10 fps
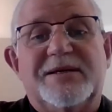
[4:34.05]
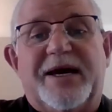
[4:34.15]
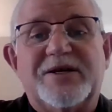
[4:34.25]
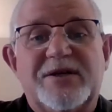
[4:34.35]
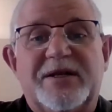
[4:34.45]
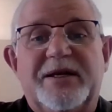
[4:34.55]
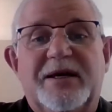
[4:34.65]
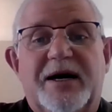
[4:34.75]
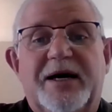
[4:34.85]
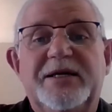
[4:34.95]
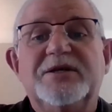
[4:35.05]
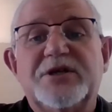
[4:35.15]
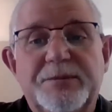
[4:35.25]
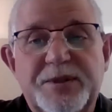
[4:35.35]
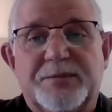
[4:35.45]
actually
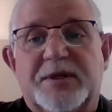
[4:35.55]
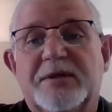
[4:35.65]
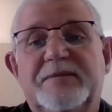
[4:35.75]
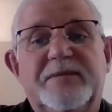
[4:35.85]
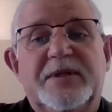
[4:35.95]
uninterpretable,